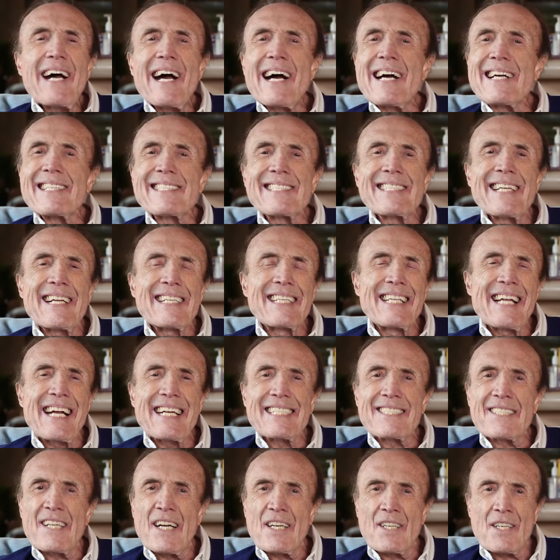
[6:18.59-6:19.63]
I said,
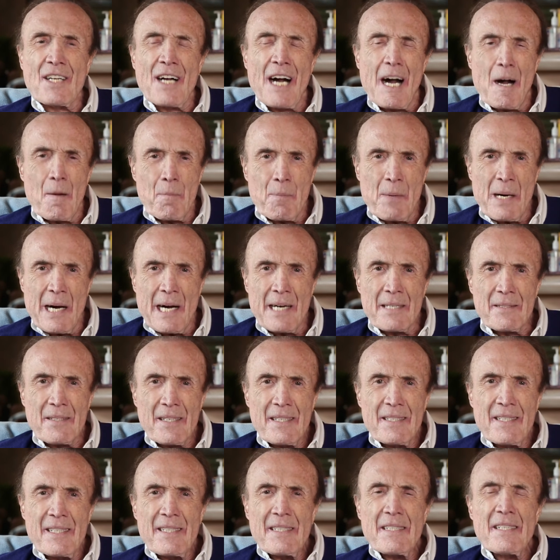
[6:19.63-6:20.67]
that's a cop-out.
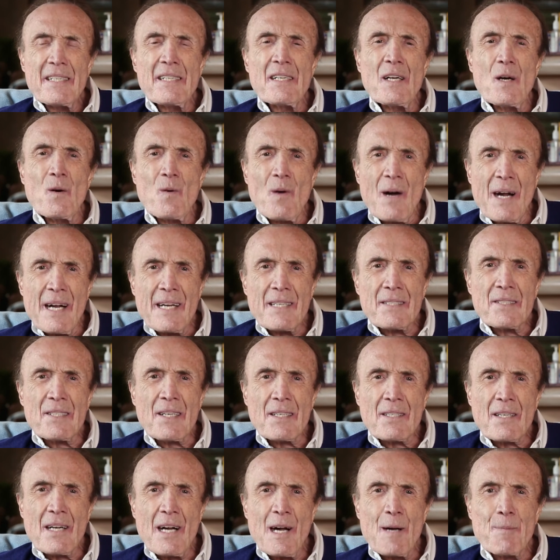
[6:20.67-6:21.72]
You know why it's
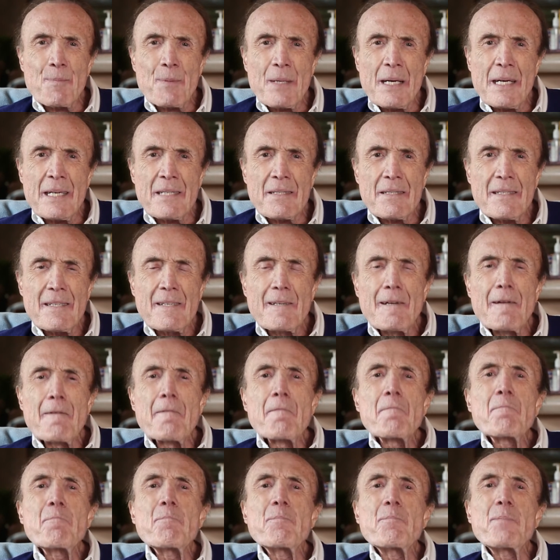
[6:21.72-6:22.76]
a cop-out?
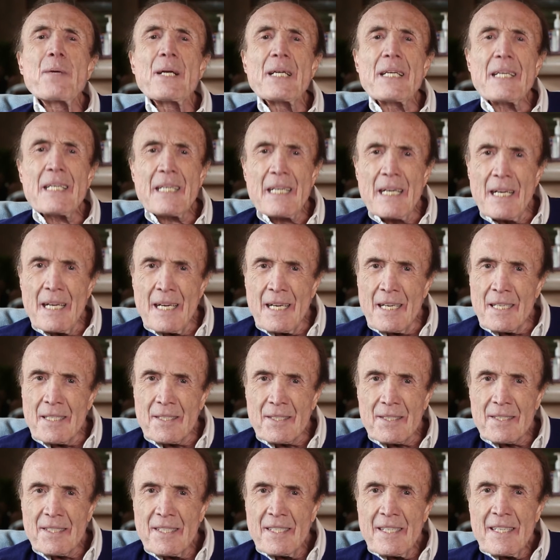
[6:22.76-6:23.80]

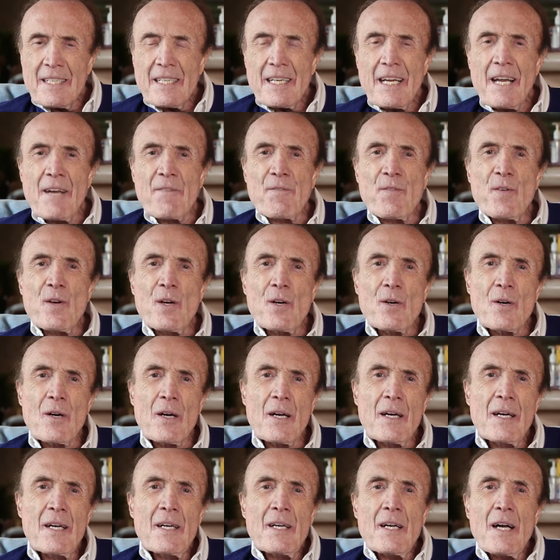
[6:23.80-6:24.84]
Because if
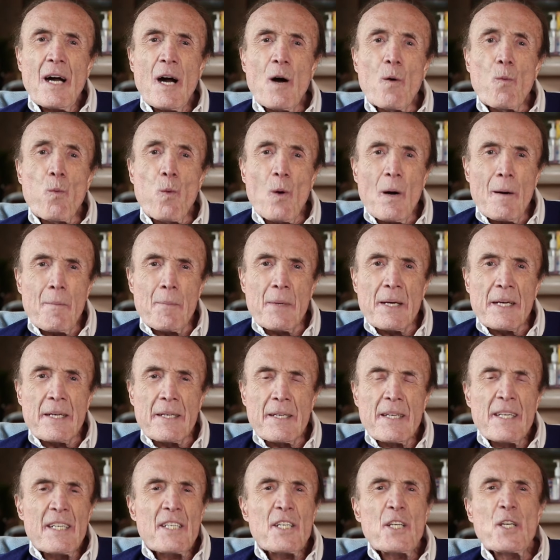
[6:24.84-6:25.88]
you're a woman,
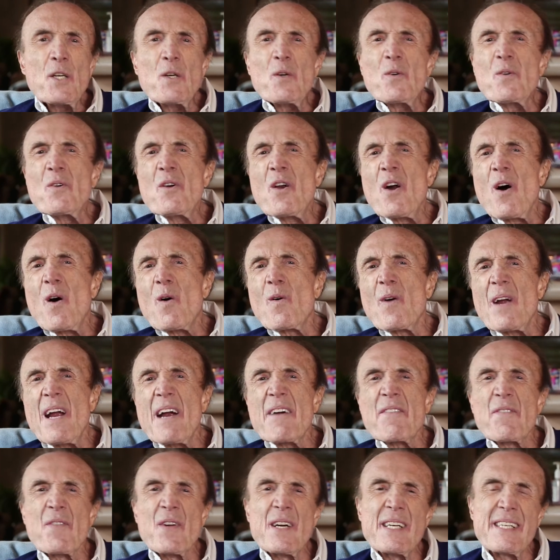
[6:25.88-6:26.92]
you know
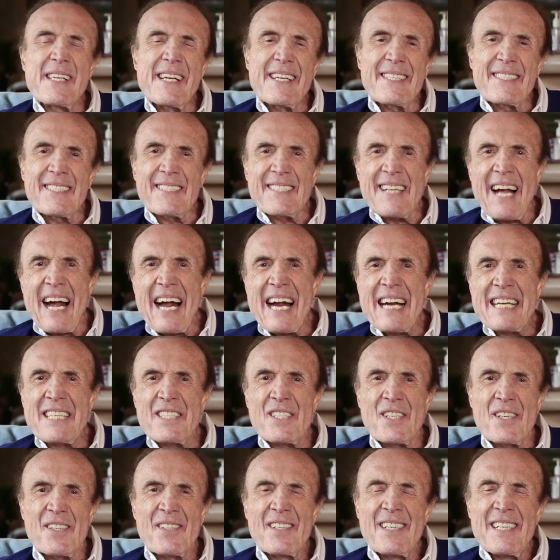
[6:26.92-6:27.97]
every
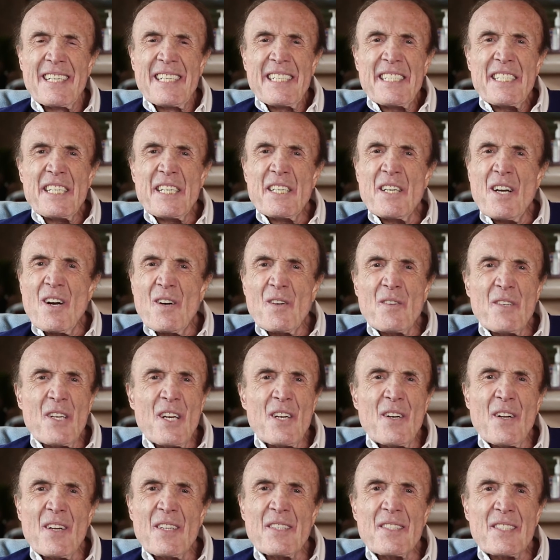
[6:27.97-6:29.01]
designer. You know
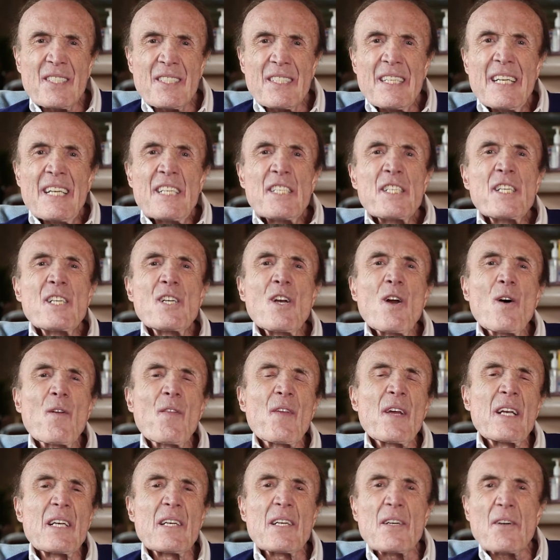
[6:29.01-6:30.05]

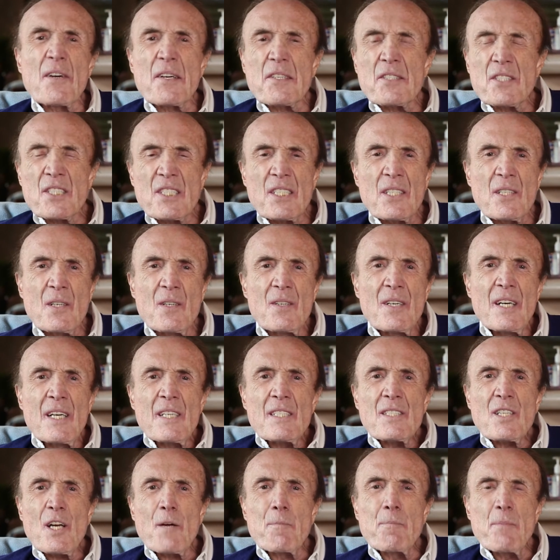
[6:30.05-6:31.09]
the lyrics to
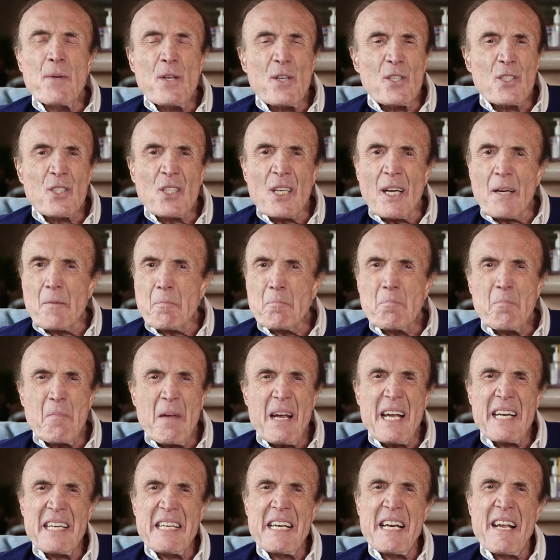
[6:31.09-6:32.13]
music.
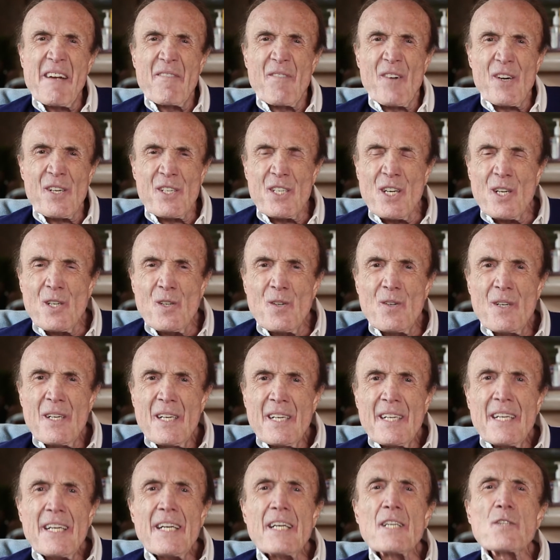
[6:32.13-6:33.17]
Men never do.
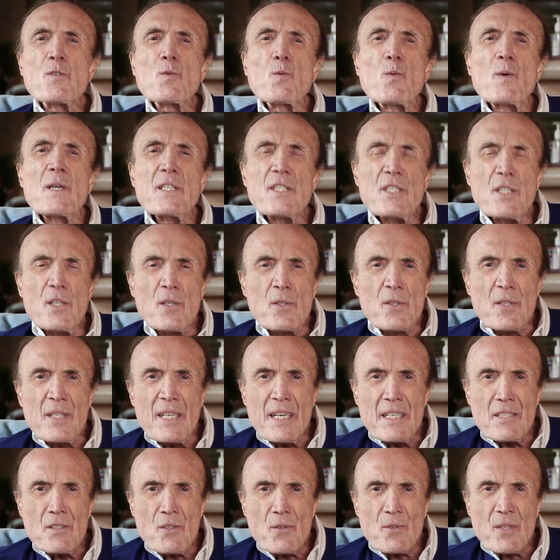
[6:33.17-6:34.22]
It's what you're
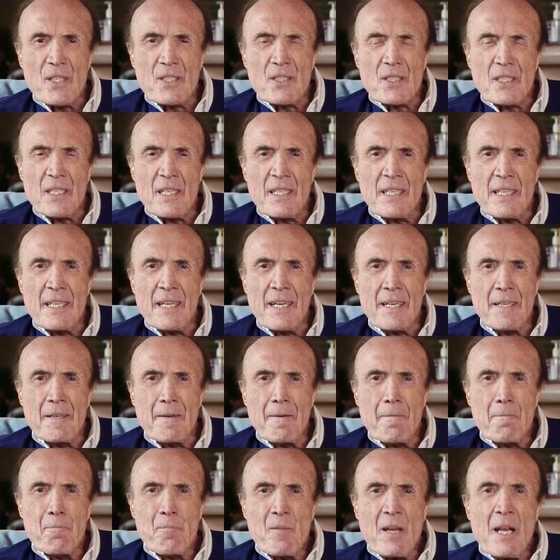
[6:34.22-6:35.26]
interested
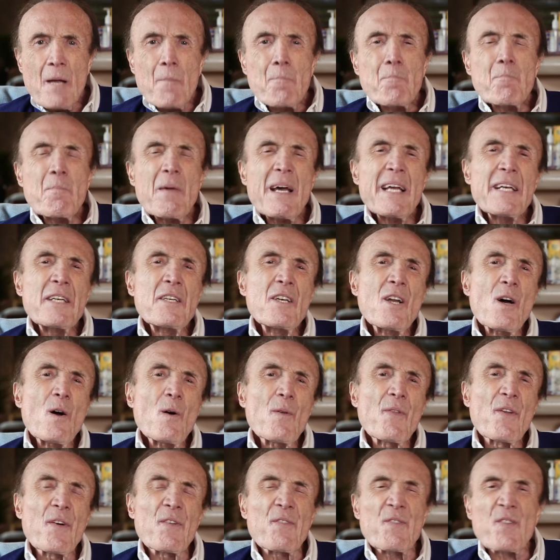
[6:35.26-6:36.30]
in. Men
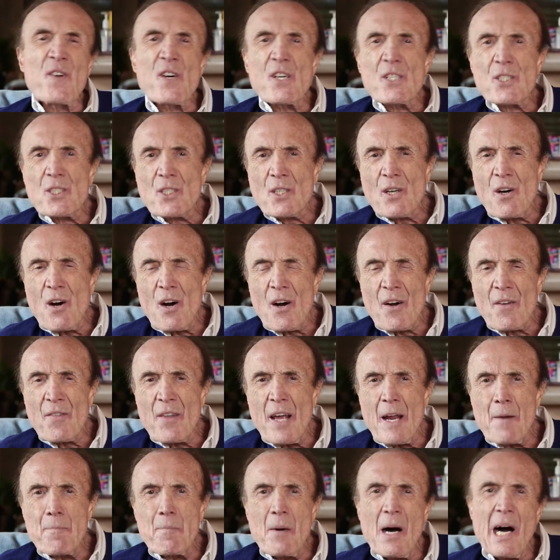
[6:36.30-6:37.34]
know the first car
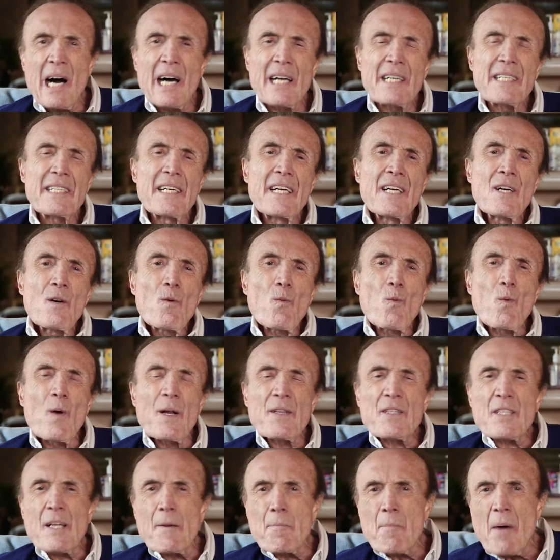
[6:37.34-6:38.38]
they bought,
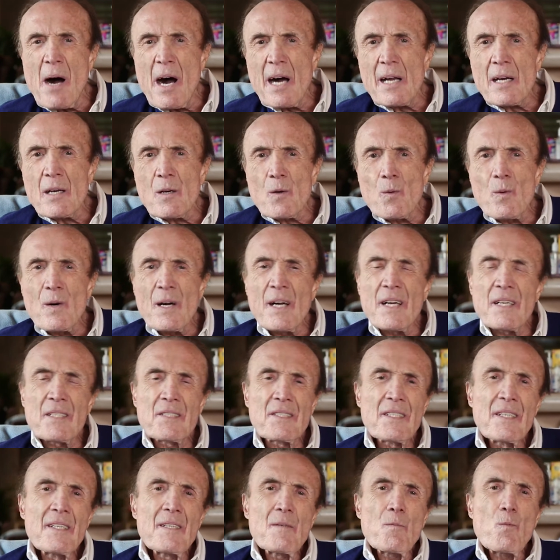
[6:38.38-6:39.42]
what the model
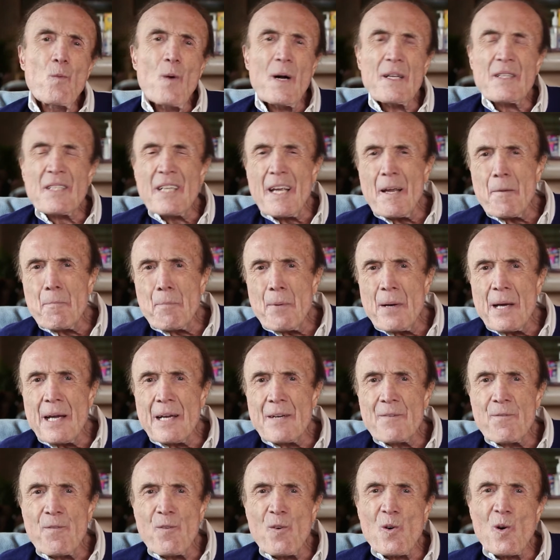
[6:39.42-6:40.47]
was, what they
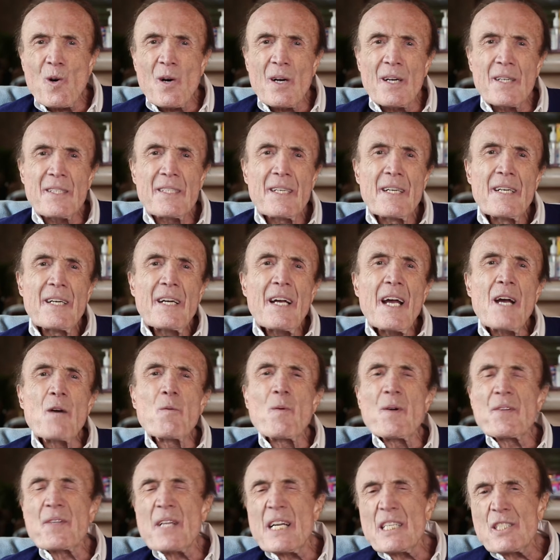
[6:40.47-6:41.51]
paid for it, and
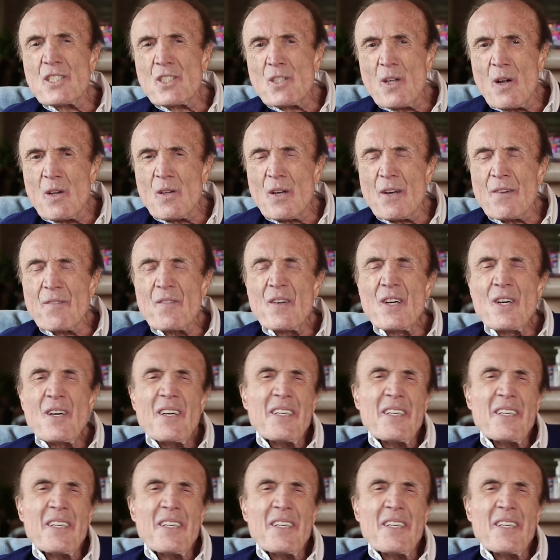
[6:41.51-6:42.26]
what they sold it.